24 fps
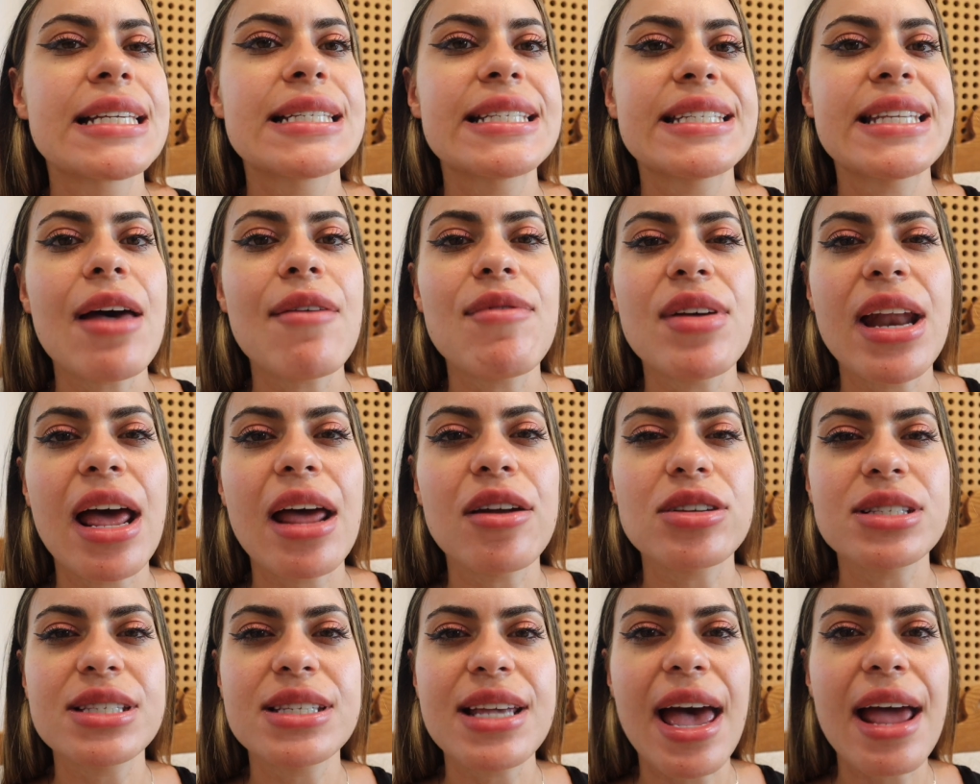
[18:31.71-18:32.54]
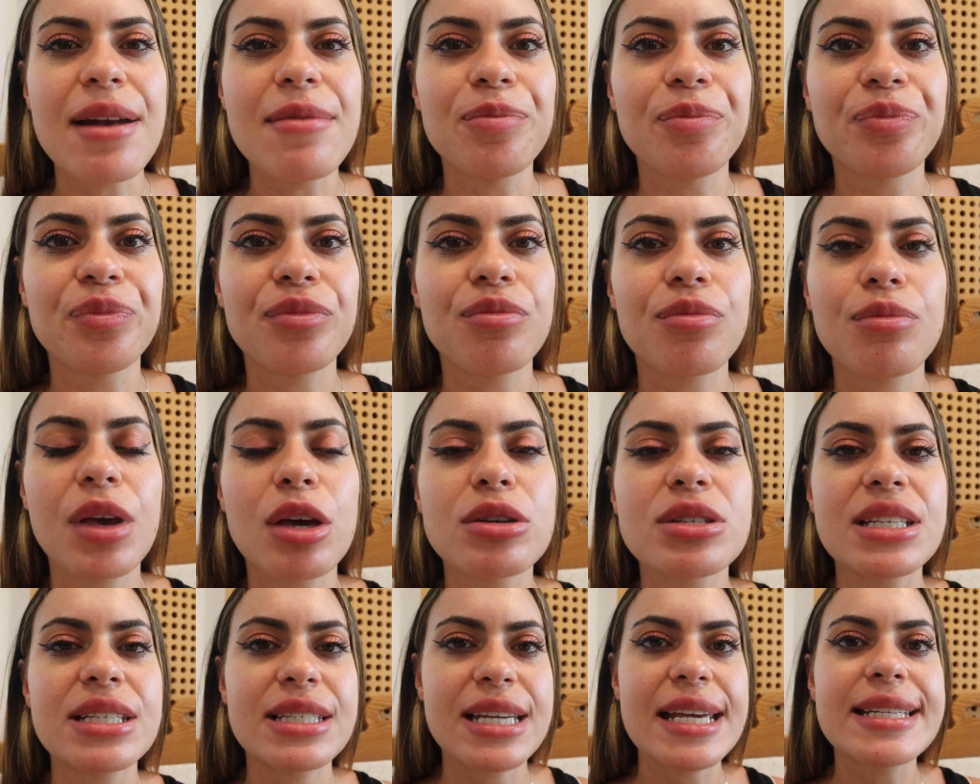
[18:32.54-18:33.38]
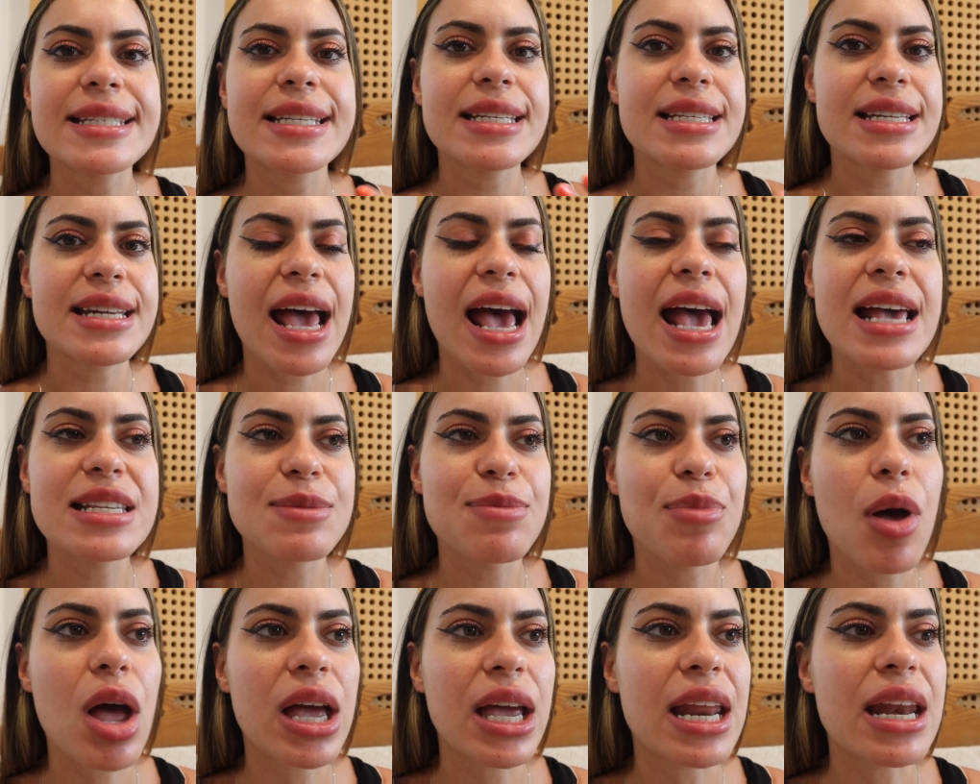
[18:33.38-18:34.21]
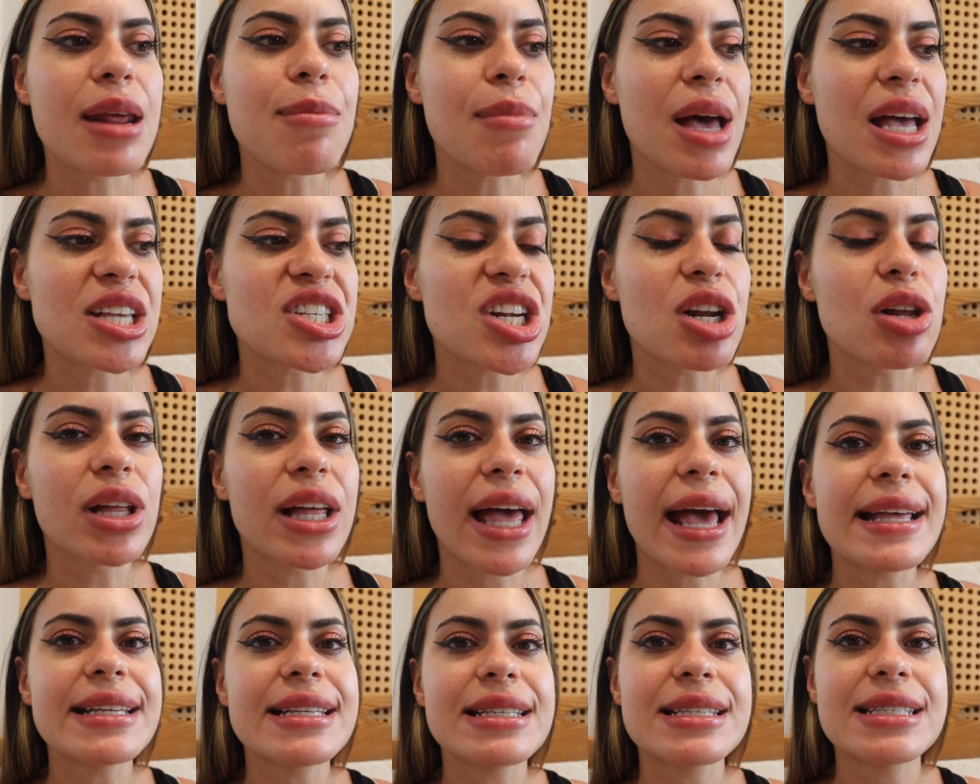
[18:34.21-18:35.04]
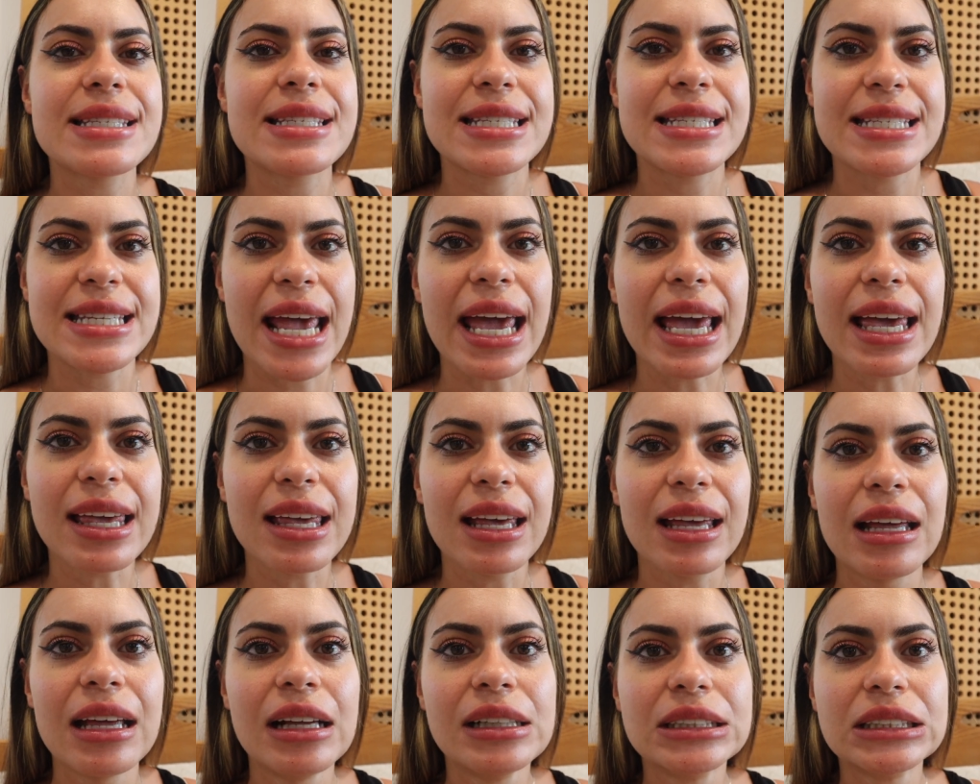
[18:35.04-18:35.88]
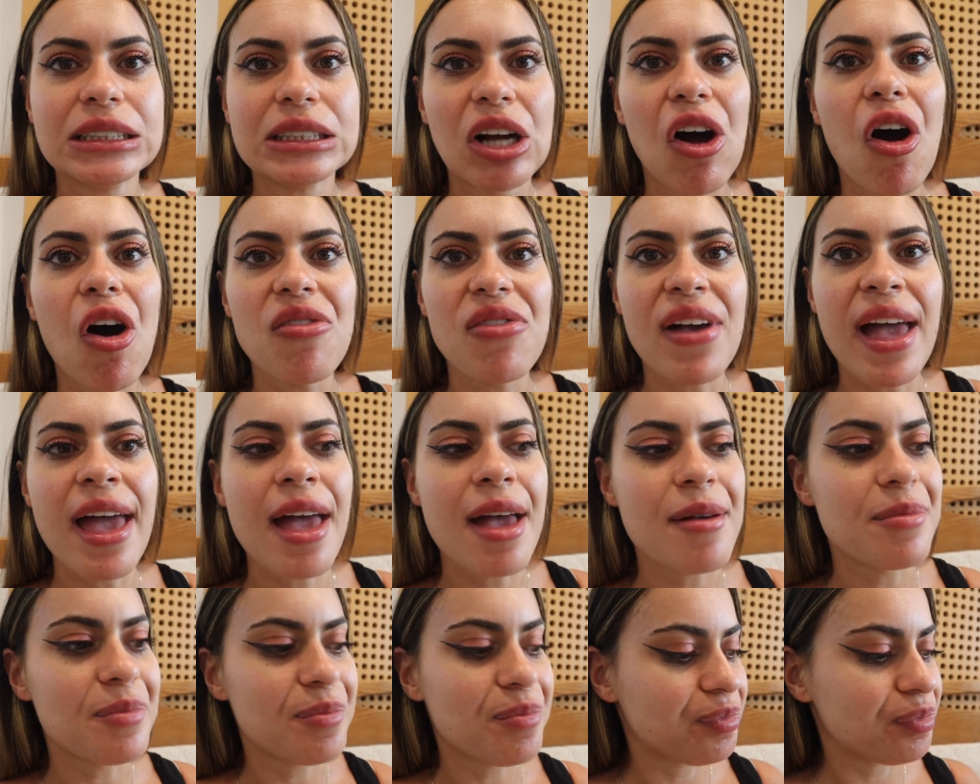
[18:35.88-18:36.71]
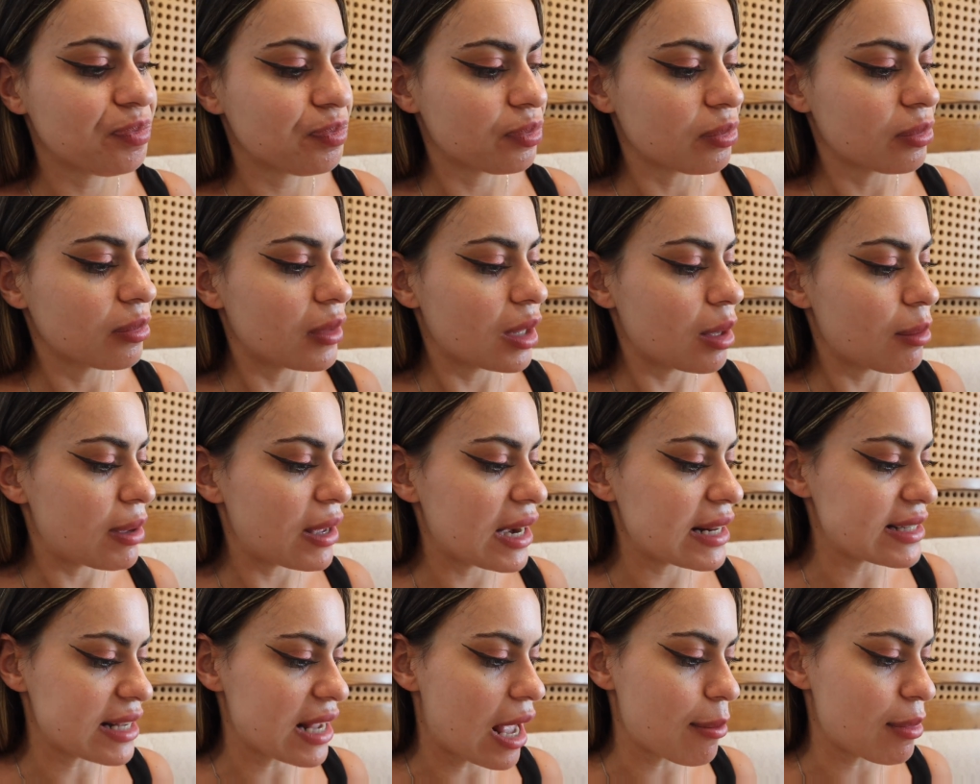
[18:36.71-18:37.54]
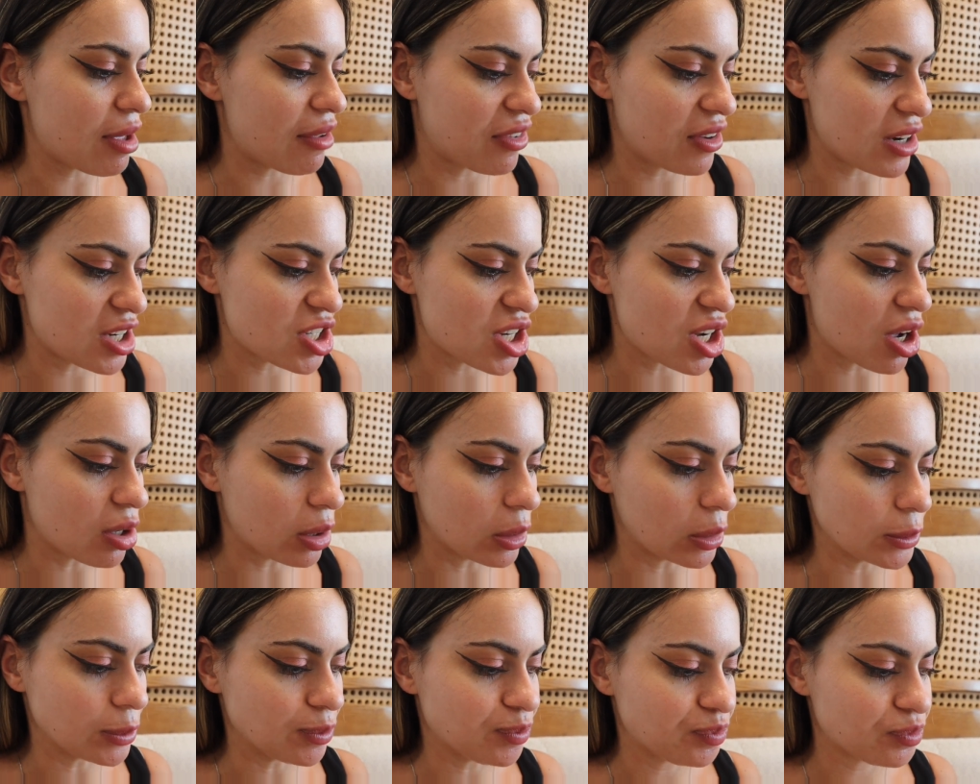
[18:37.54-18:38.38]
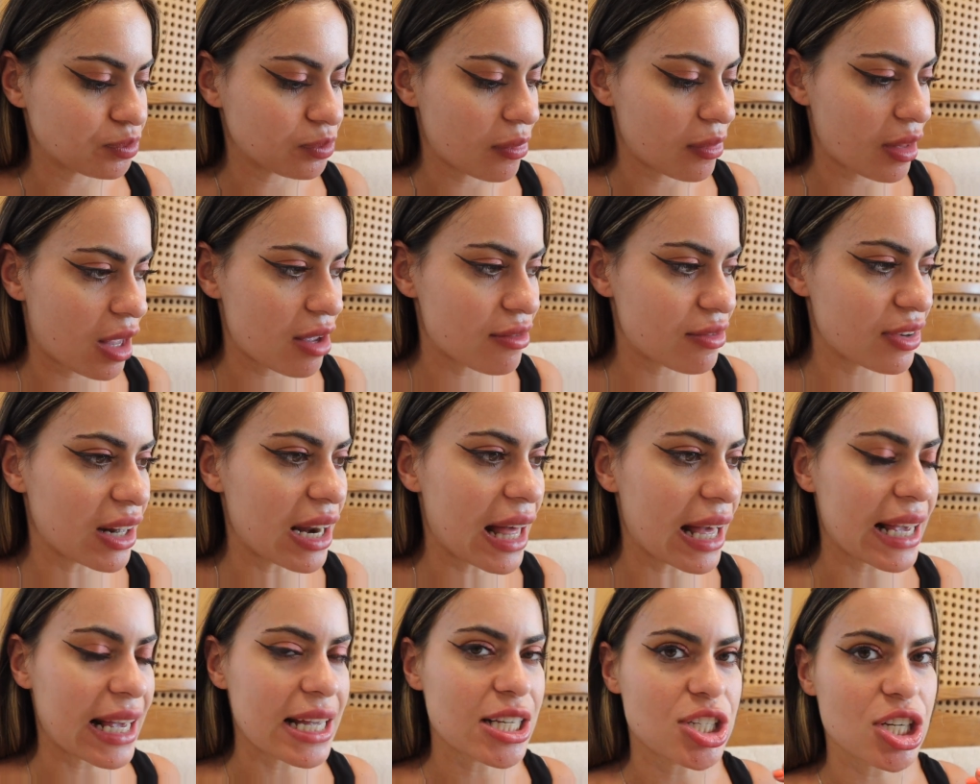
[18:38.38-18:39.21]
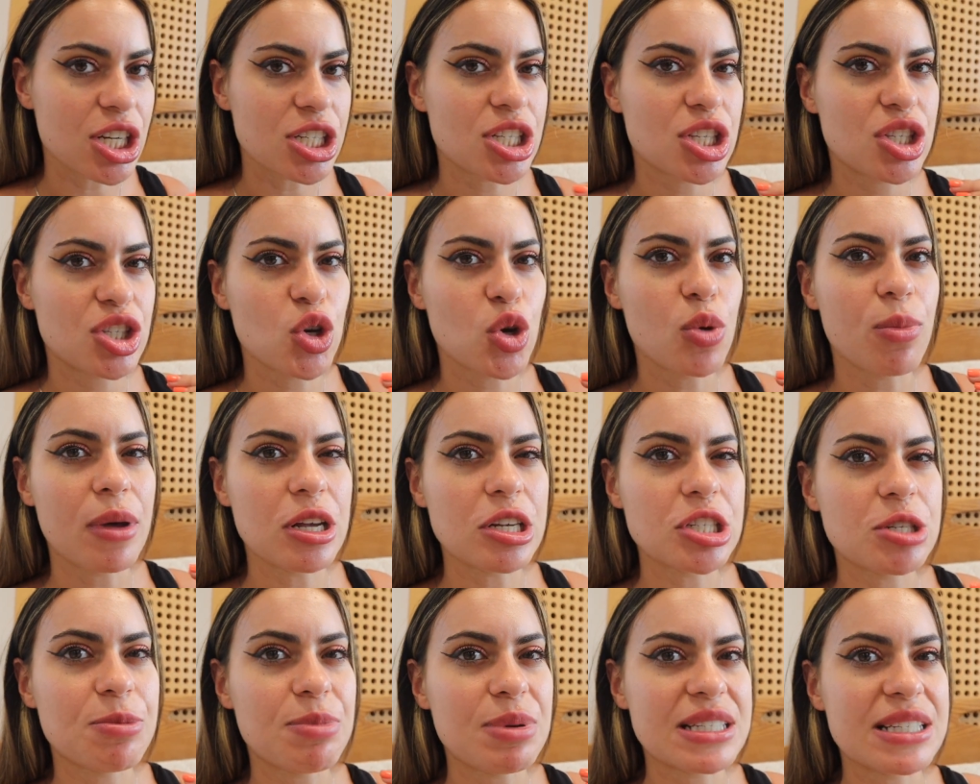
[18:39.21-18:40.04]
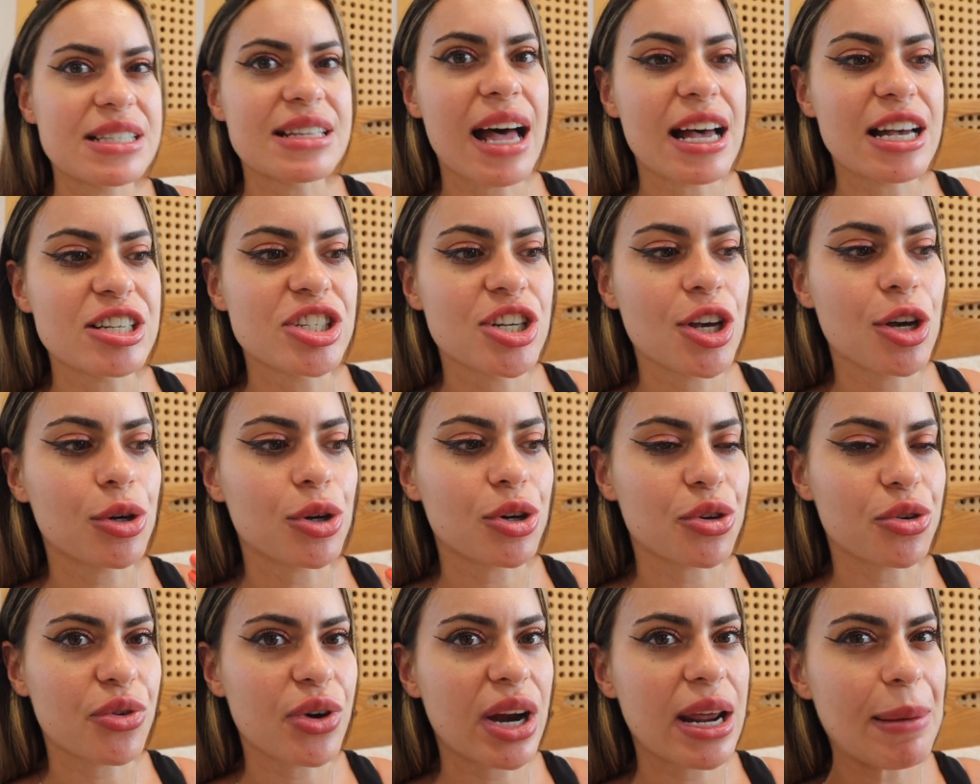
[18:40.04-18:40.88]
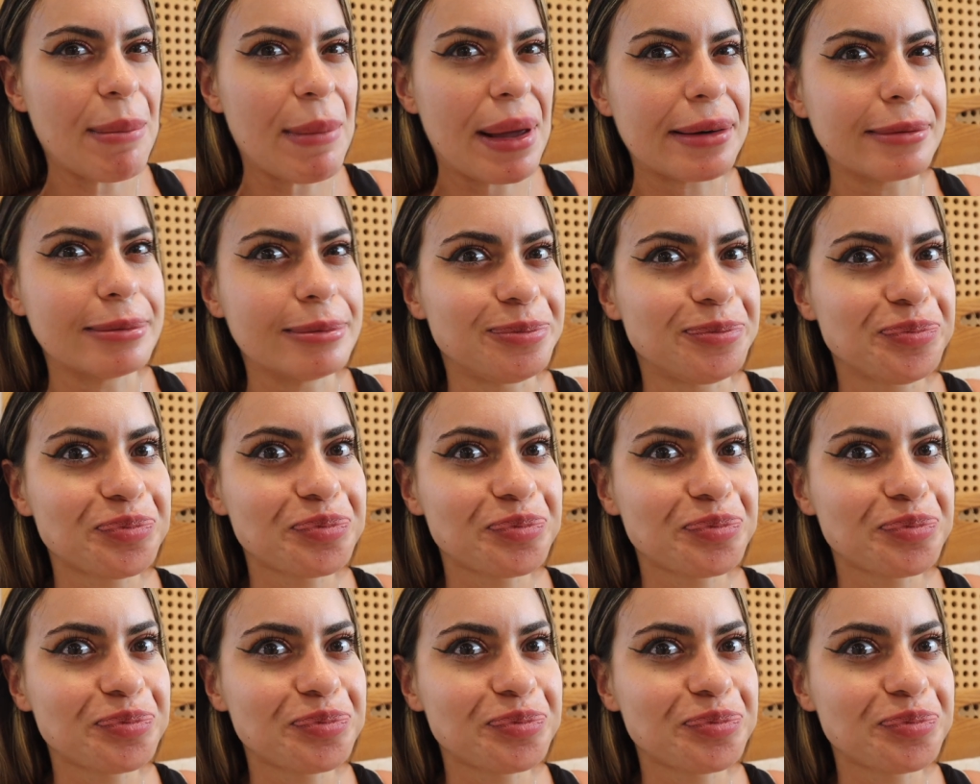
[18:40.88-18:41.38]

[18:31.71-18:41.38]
7 out of 10. Because it tastes nice, but I can imagine I'll get sick of it by the time I finish it off. I feel like it's just too much pistachio cream and